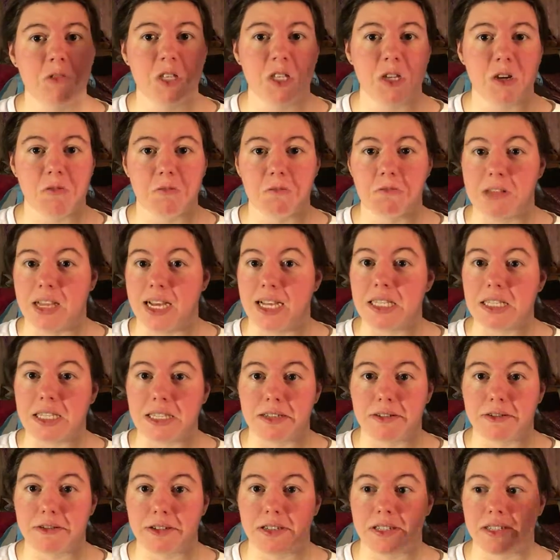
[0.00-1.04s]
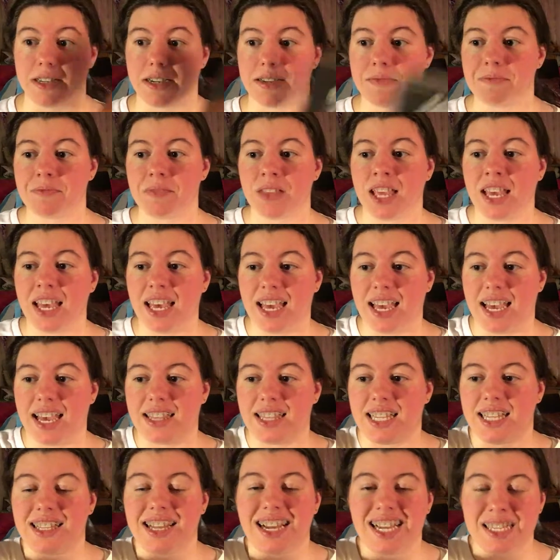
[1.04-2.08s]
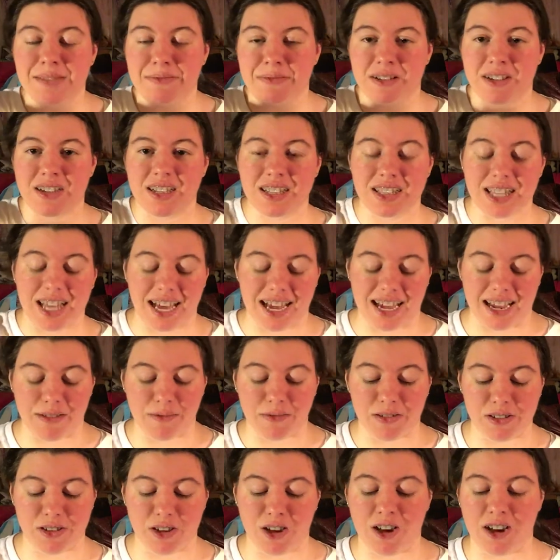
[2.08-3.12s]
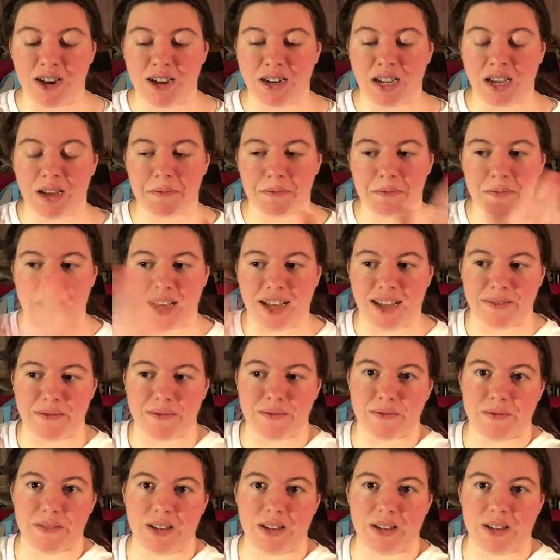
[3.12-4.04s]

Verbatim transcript: so that's interesting. And the last book that was on my